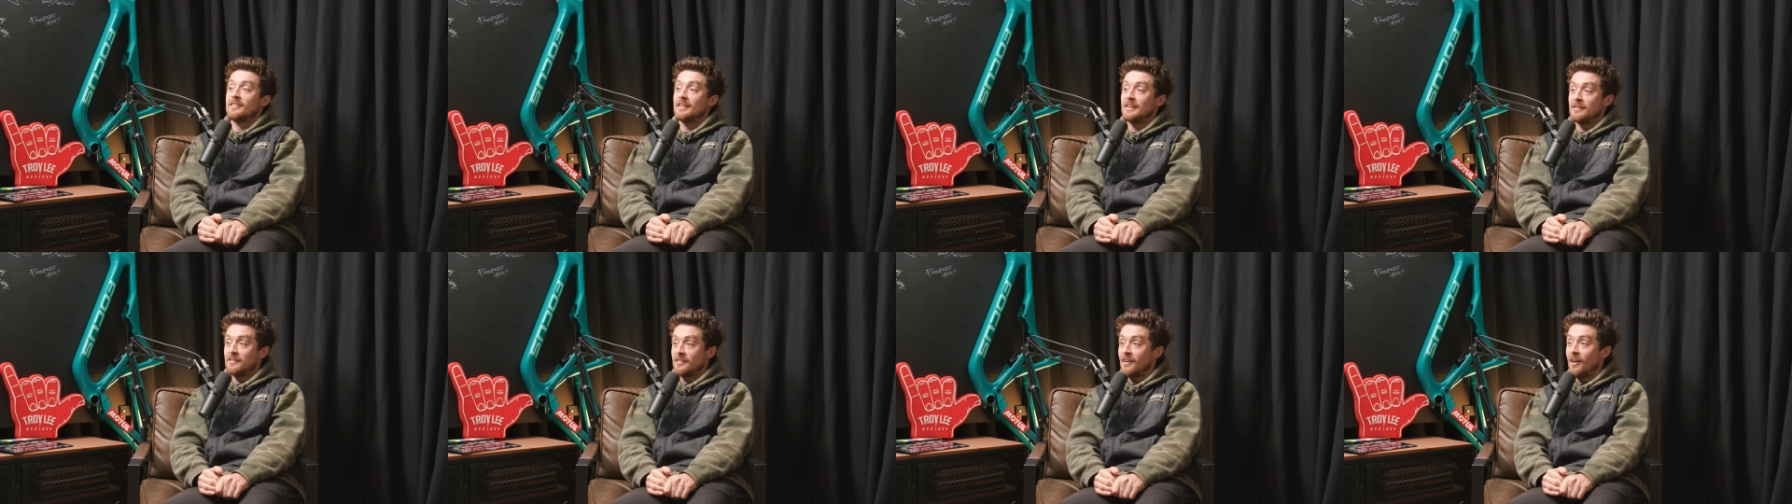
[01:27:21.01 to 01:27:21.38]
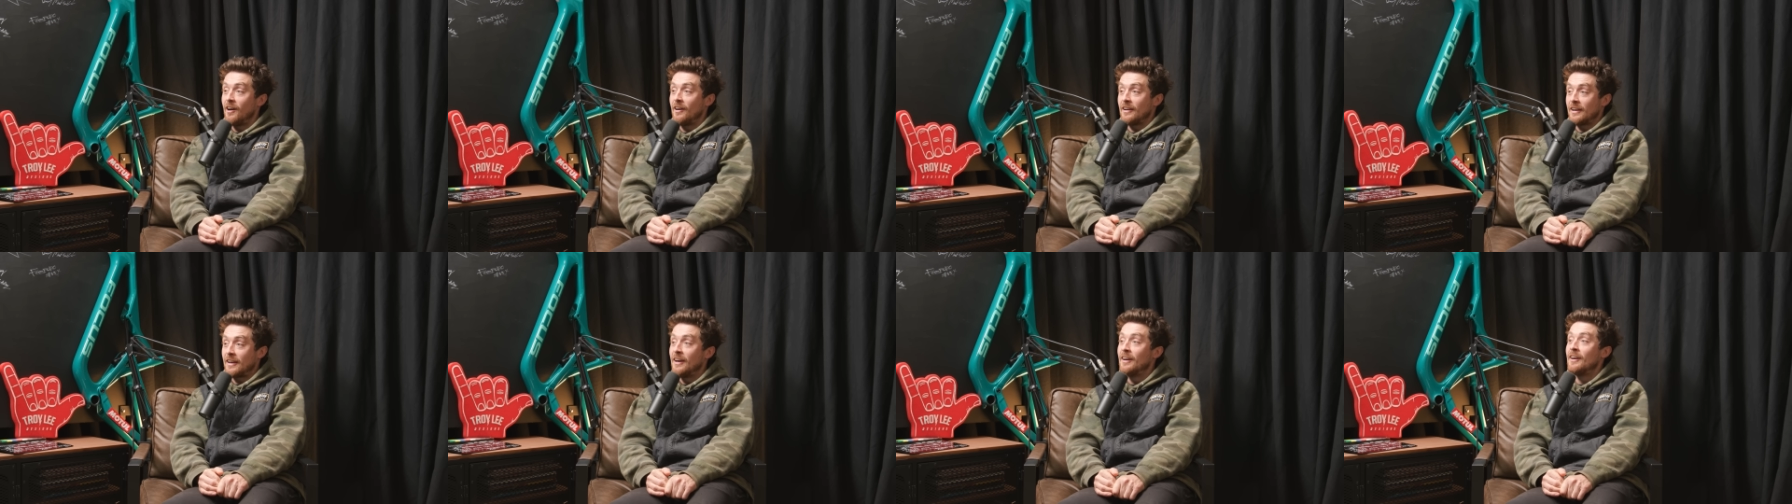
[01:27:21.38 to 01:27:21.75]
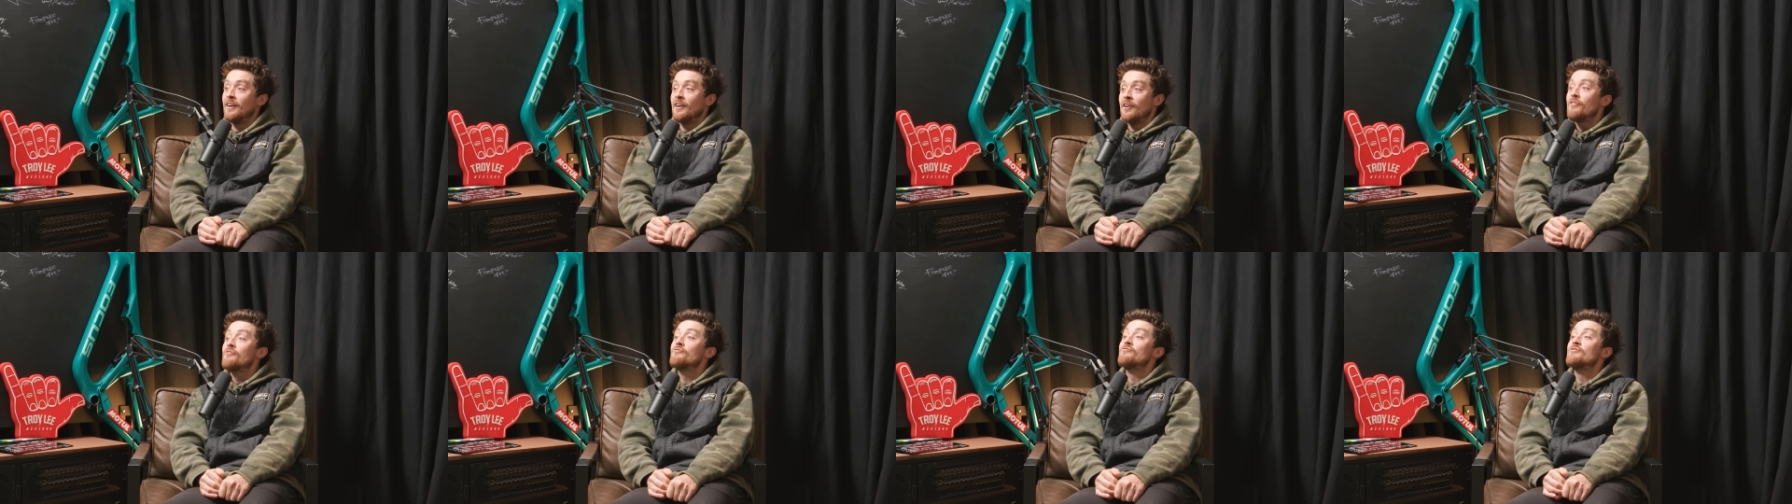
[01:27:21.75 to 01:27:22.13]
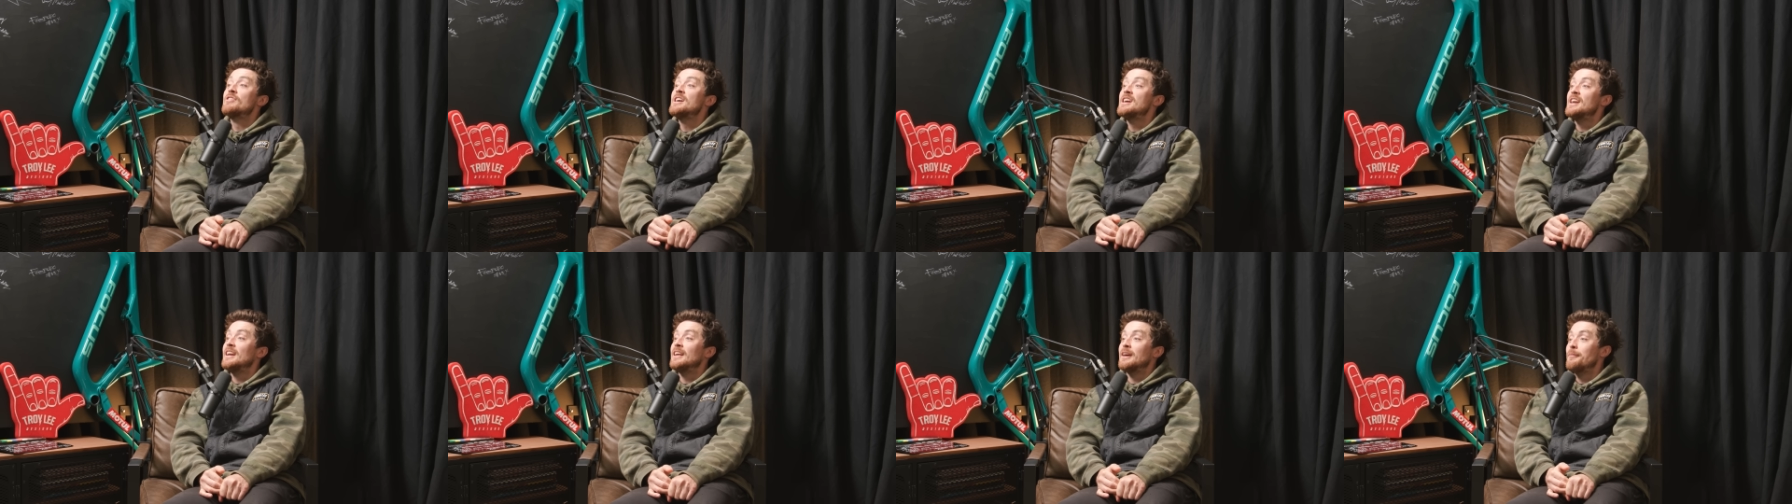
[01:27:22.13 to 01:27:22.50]
These are like
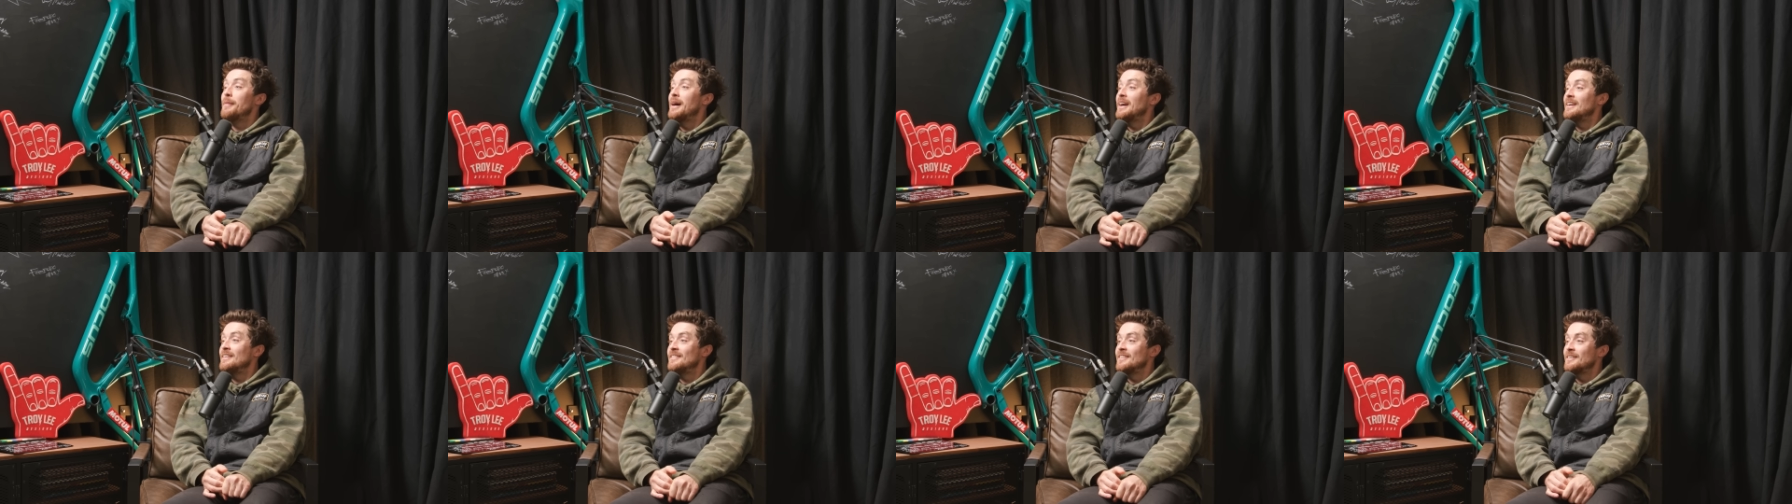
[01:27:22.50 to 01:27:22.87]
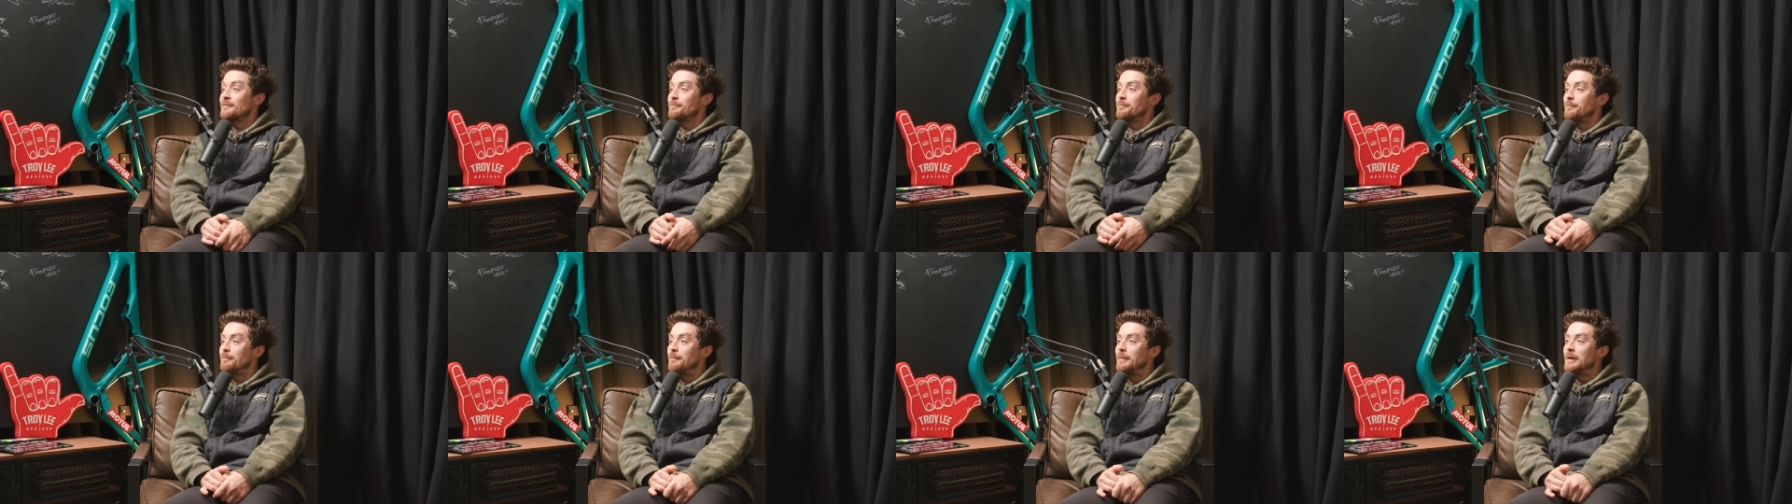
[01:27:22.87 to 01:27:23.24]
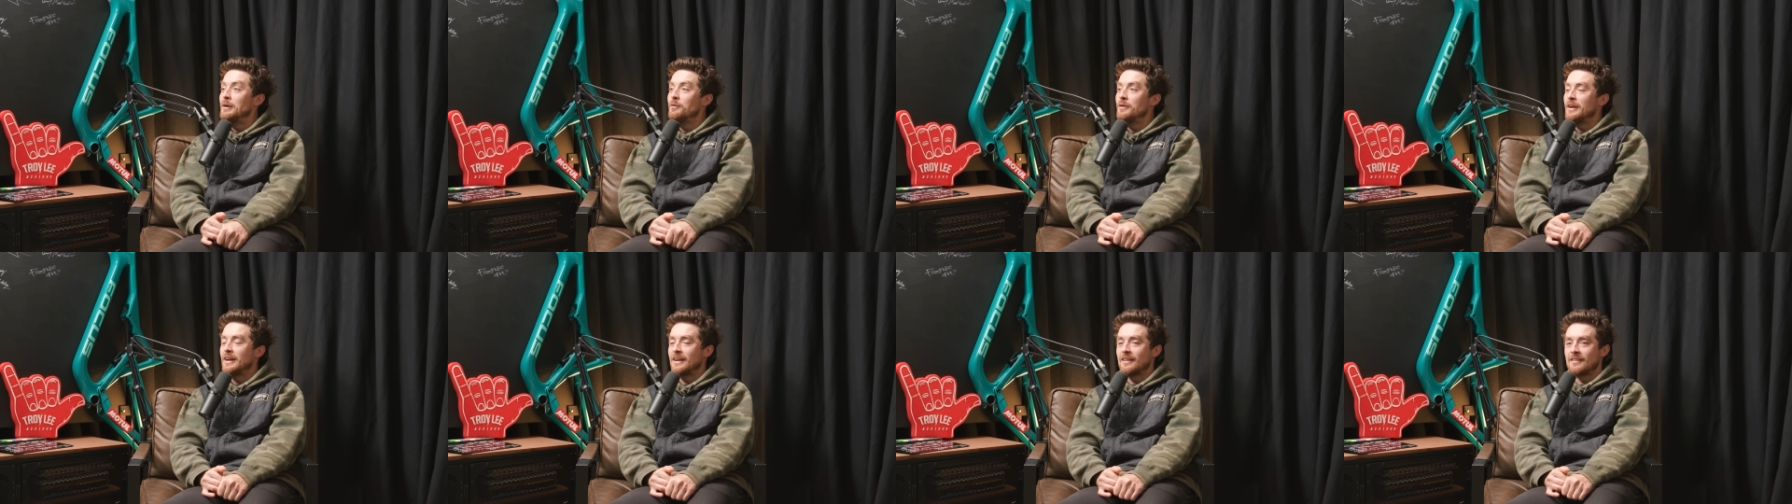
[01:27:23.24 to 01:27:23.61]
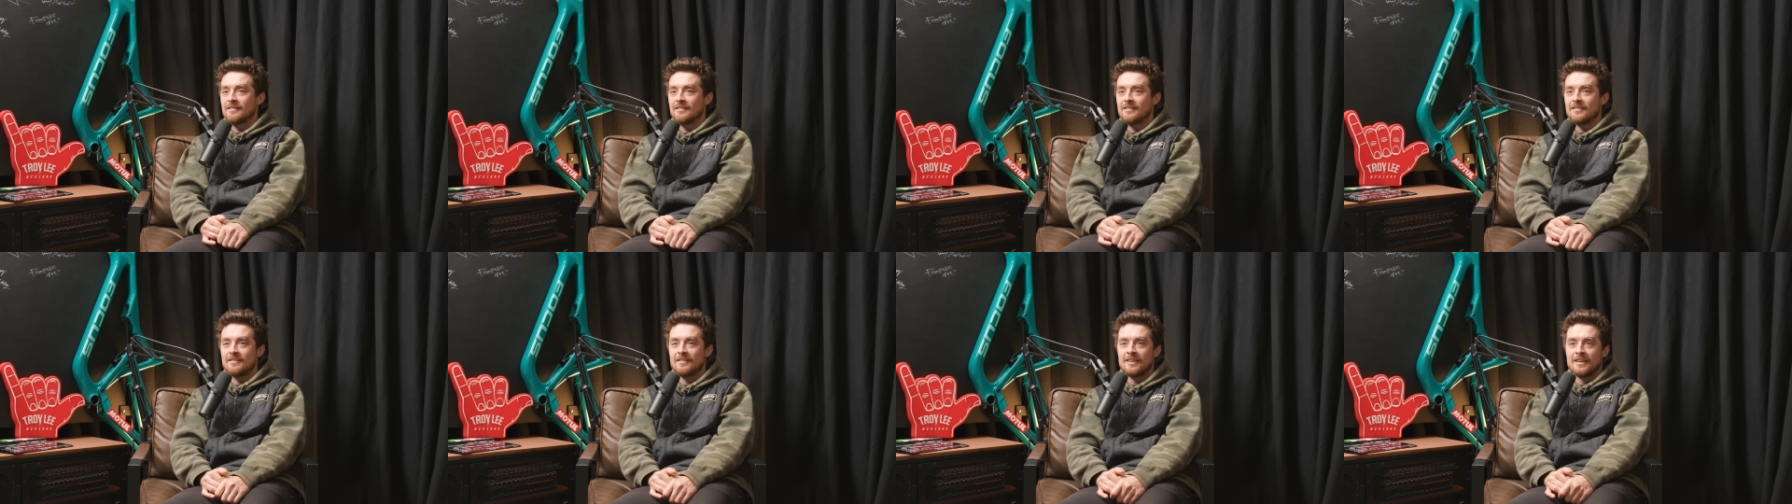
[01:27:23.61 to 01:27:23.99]
really amazing buildings,
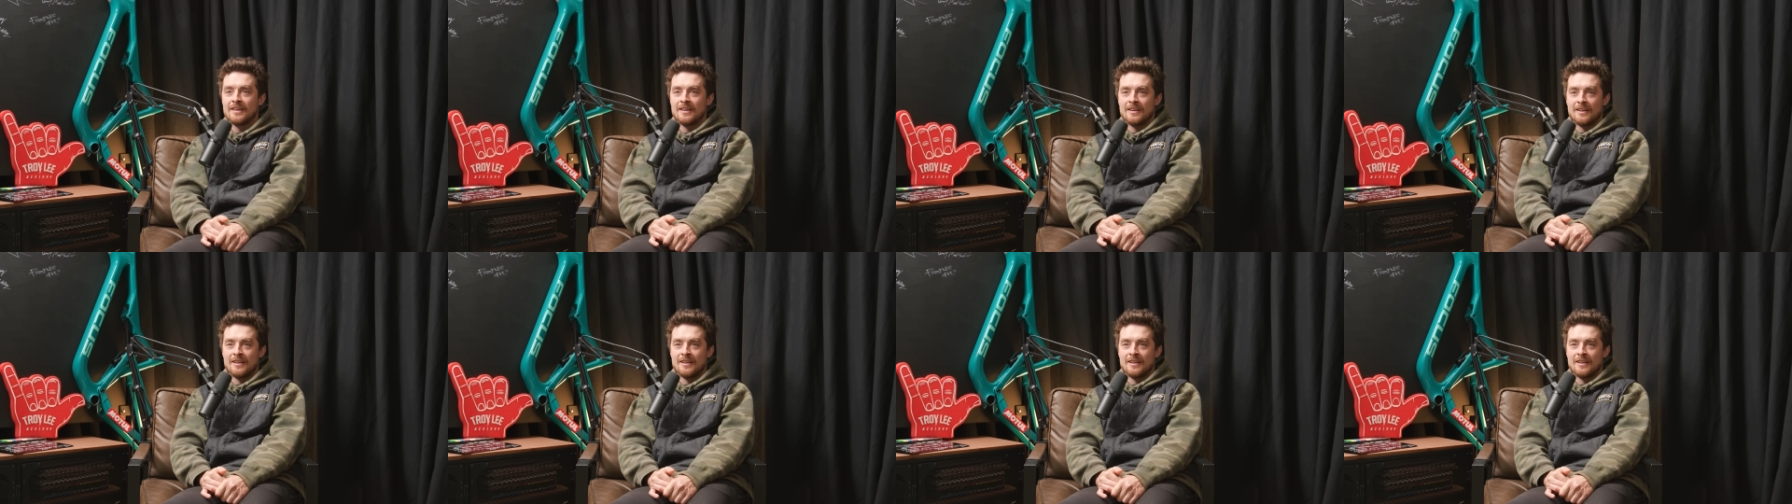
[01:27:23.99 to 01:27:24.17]
and